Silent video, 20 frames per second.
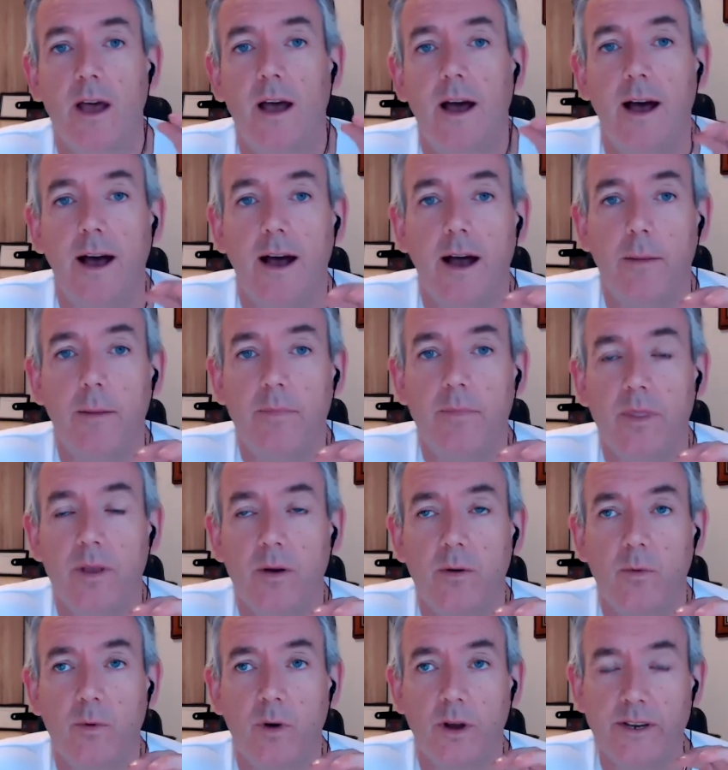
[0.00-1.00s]

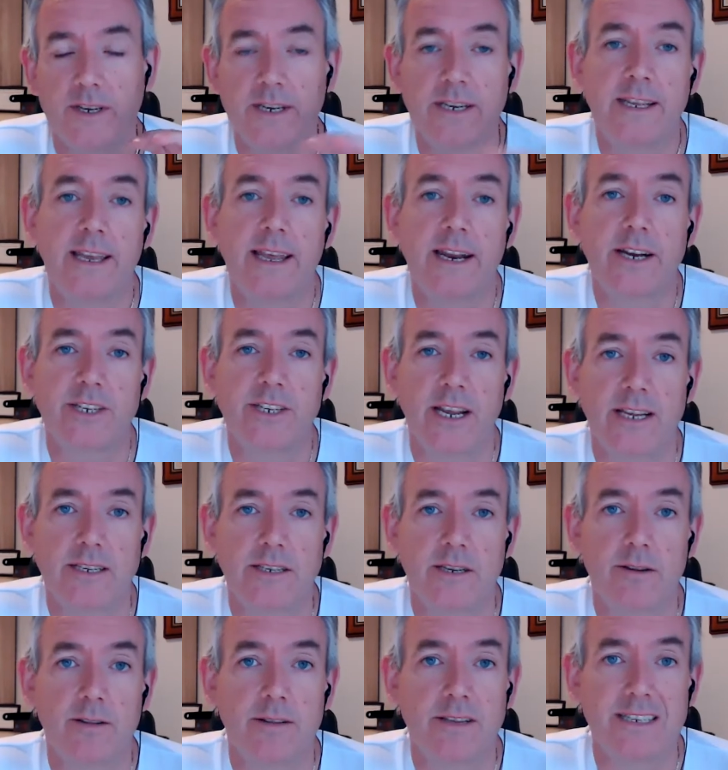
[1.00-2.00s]
well, I didn't get a chance
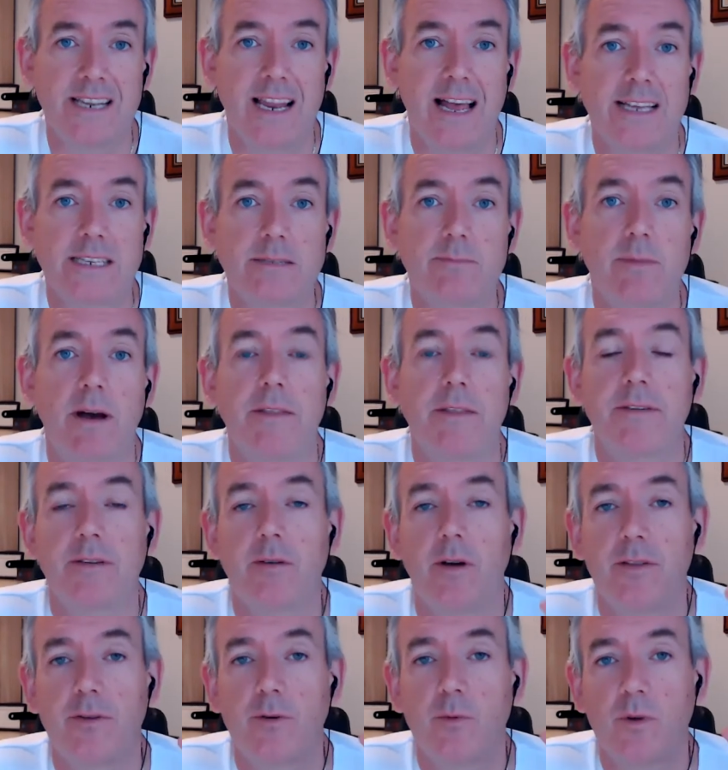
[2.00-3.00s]
to do this last month.
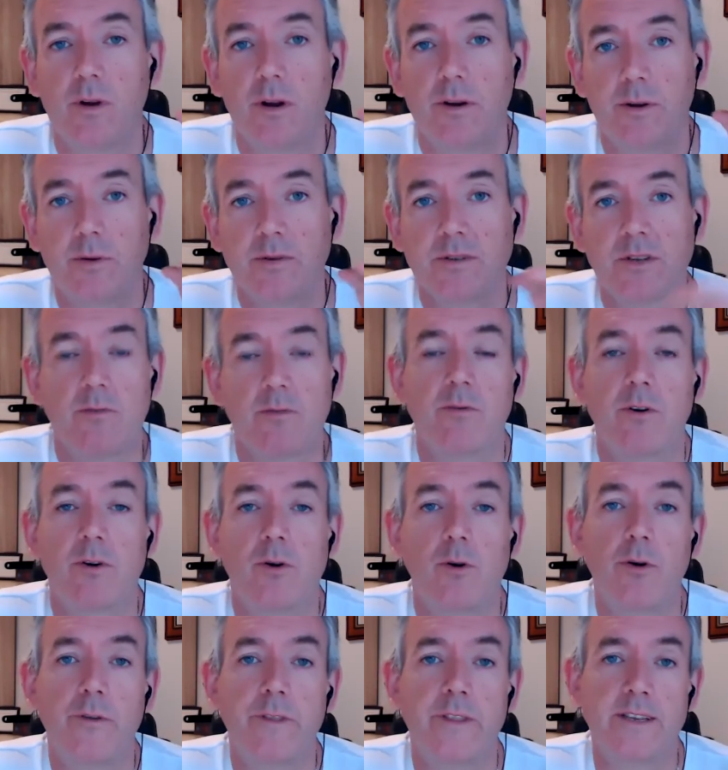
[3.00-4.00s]
So I thought what I'll do is I'll
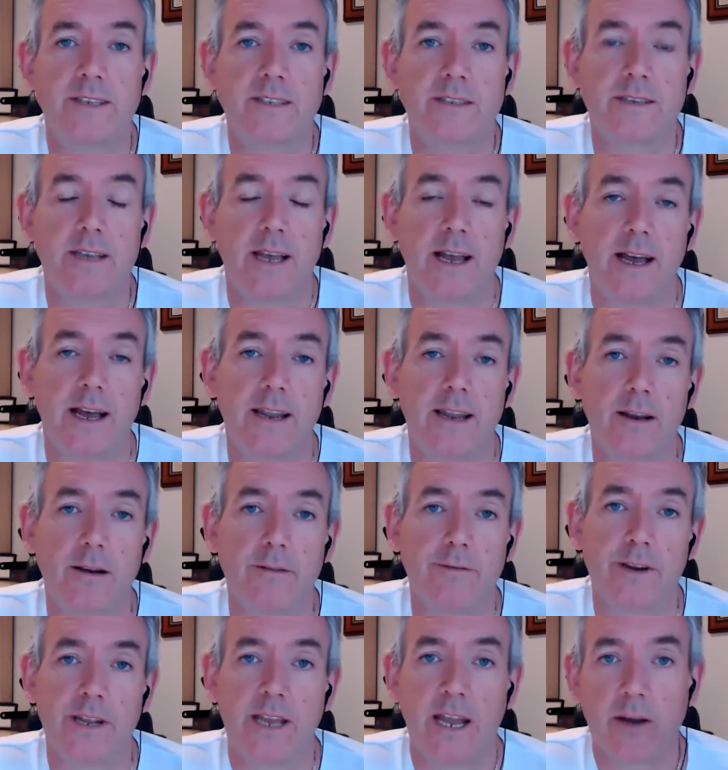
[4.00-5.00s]
record this
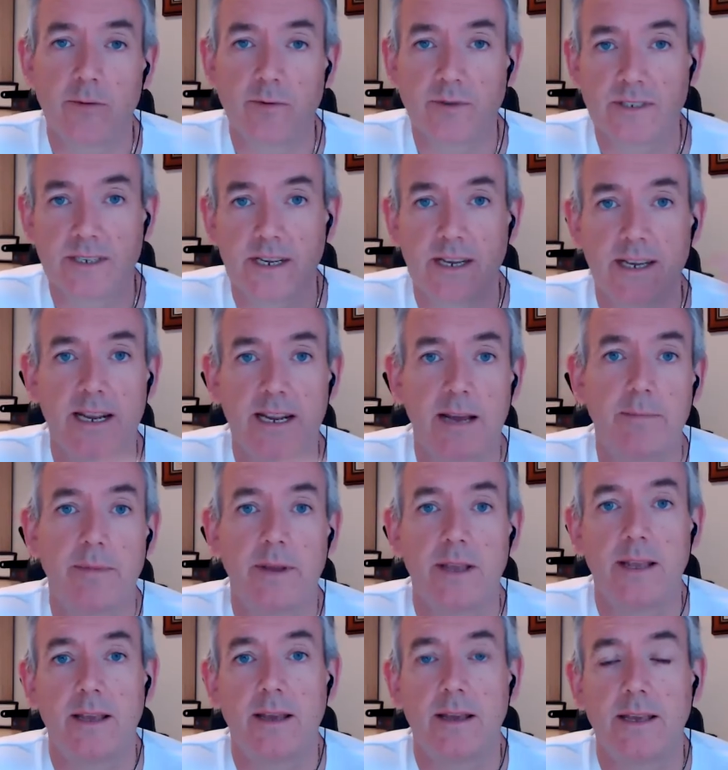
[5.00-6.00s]
little video. We'll stick it up
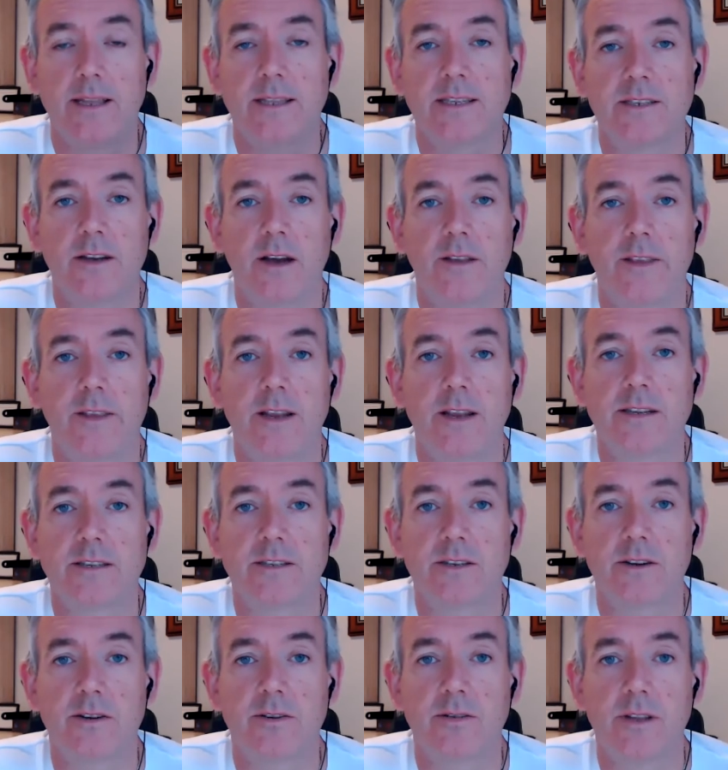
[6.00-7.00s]
inside the inner
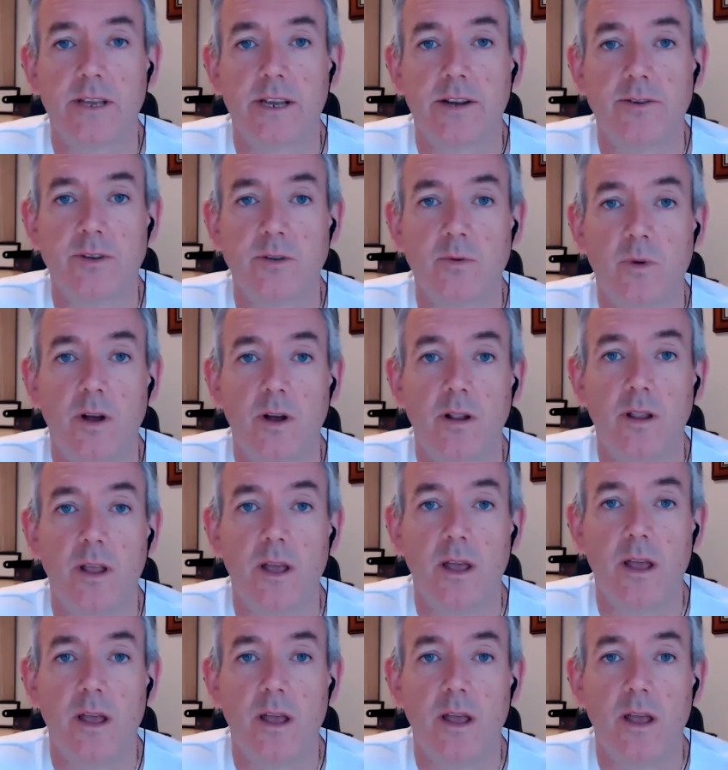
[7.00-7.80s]
circle here as well.